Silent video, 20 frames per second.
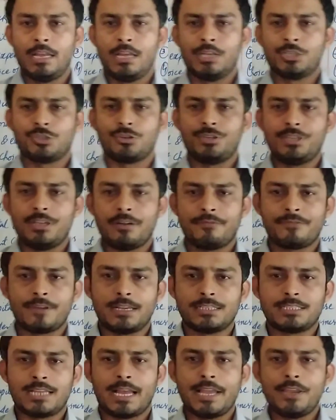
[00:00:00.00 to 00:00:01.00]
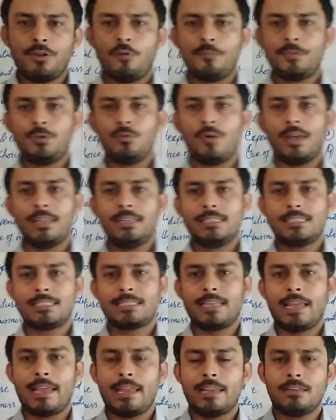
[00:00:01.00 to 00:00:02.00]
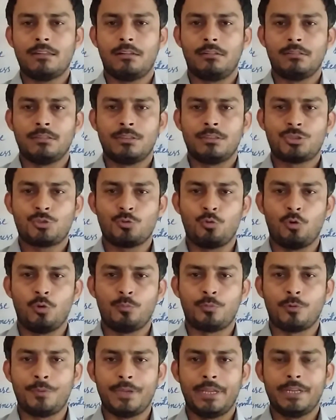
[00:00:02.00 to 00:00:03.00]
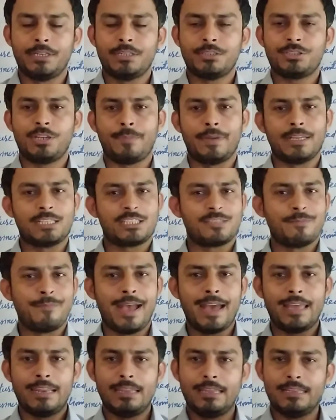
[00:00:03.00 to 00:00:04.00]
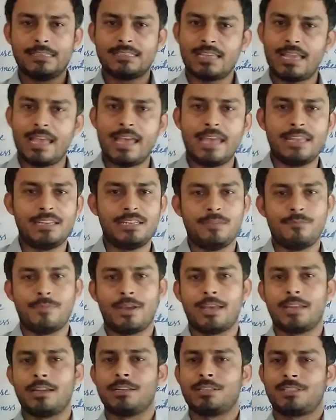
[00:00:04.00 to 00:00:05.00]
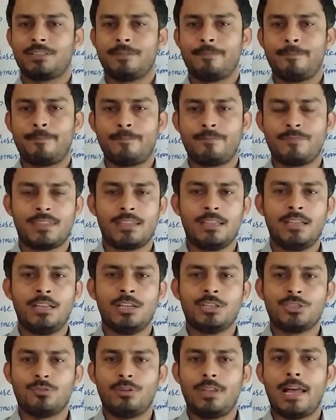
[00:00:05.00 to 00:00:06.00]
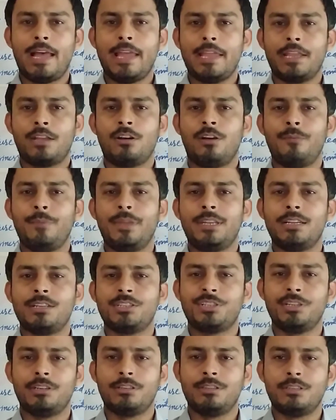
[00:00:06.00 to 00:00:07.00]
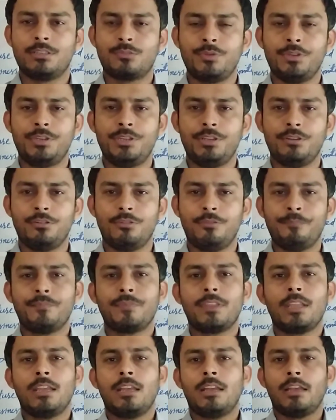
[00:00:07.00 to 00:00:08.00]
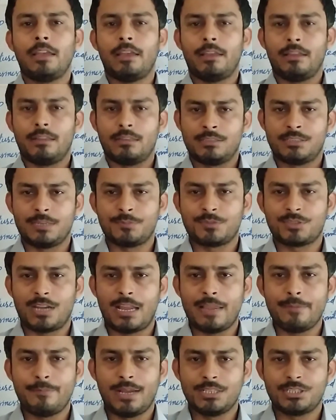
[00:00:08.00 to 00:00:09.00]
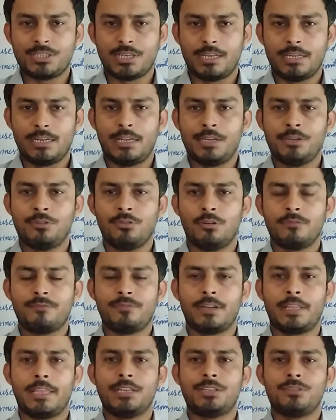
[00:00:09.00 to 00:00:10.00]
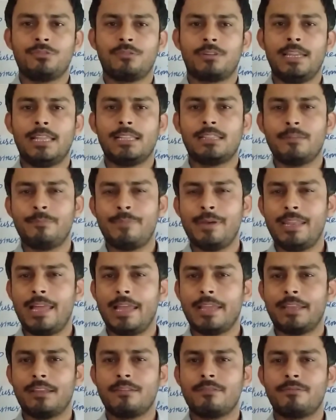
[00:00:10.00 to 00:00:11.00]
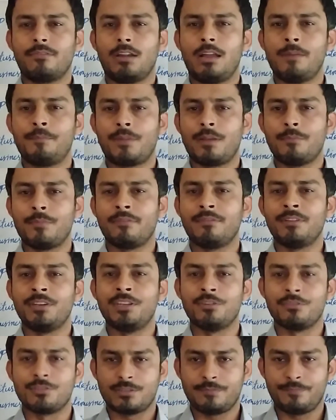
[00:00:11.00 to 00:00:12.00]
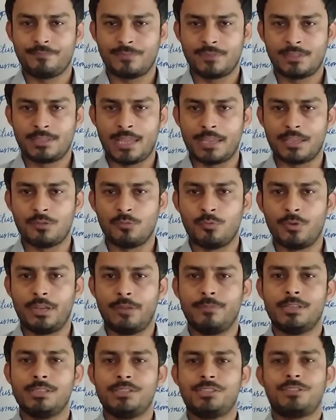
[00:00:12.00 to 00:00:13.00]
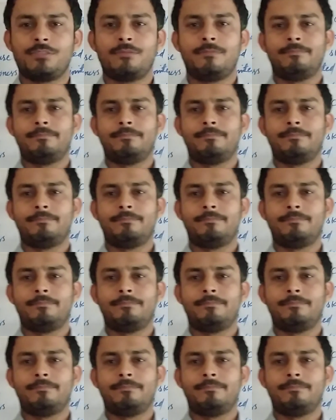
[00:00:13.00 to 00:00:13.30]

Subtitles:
So dear friends, I hope you understand sole proprietorship, its merits and demerits. So like, comment and share this video. Subscribe my channel and don't forget to click the bell icon for upcoming videos. Thank you very much.